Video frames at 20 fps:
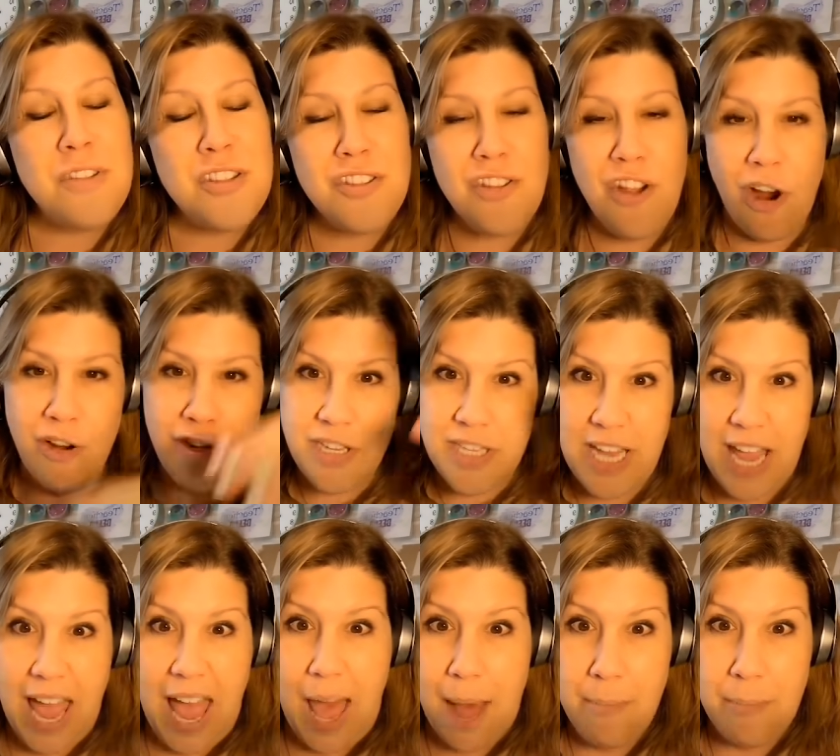Stars
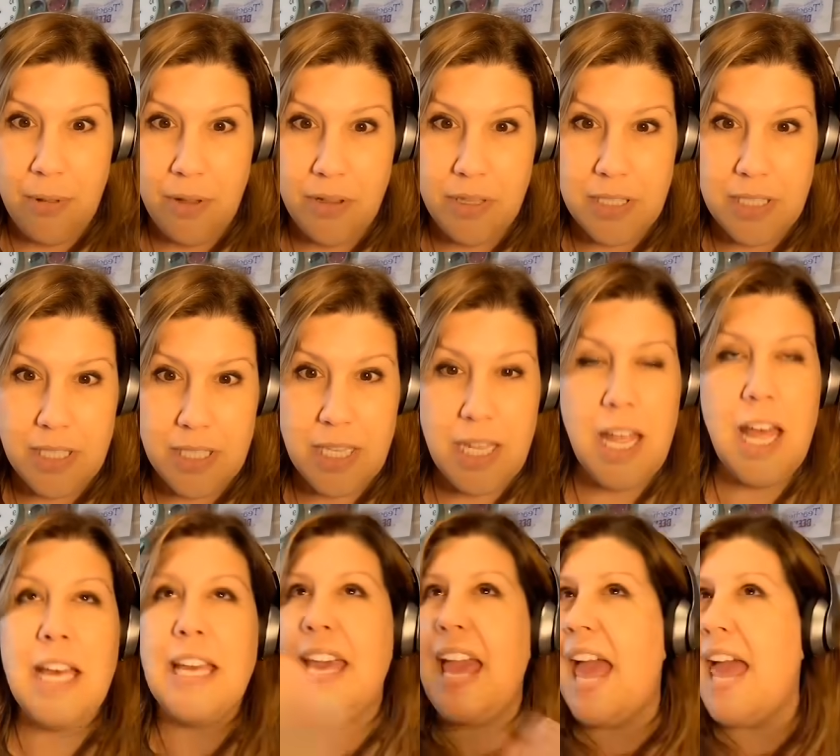2 Apples.
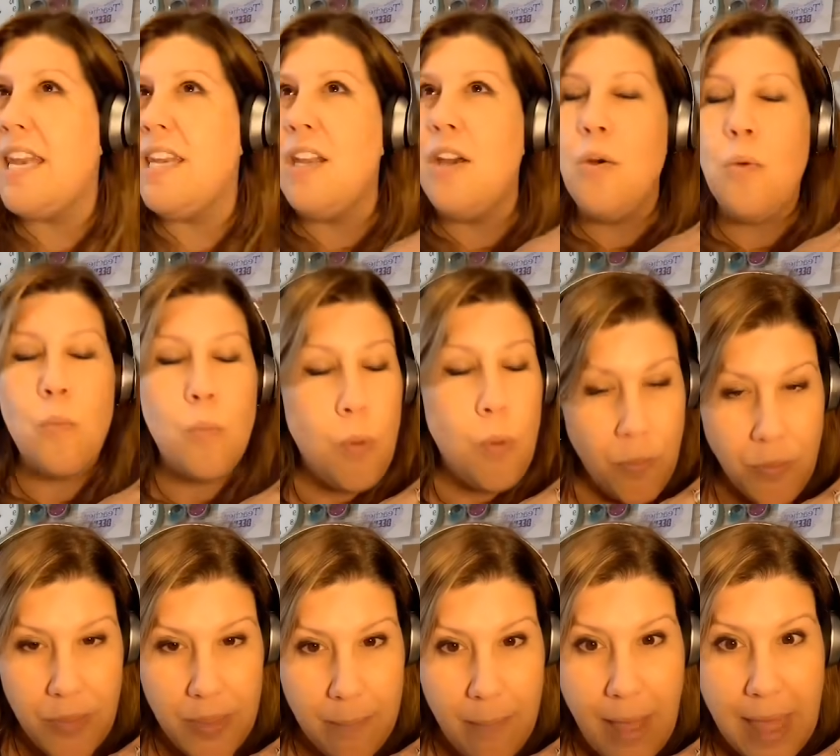Again,
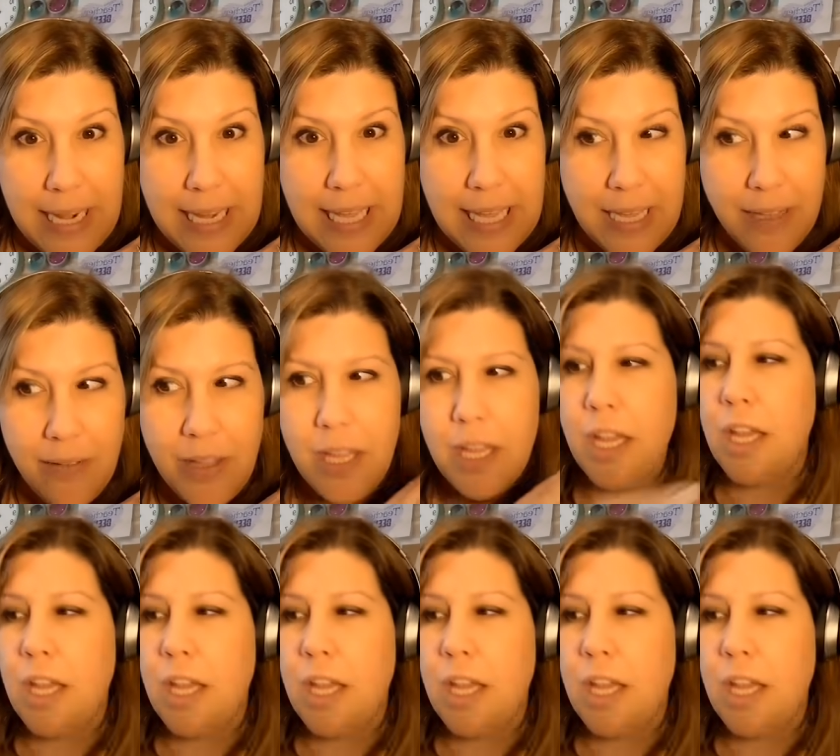worth the money.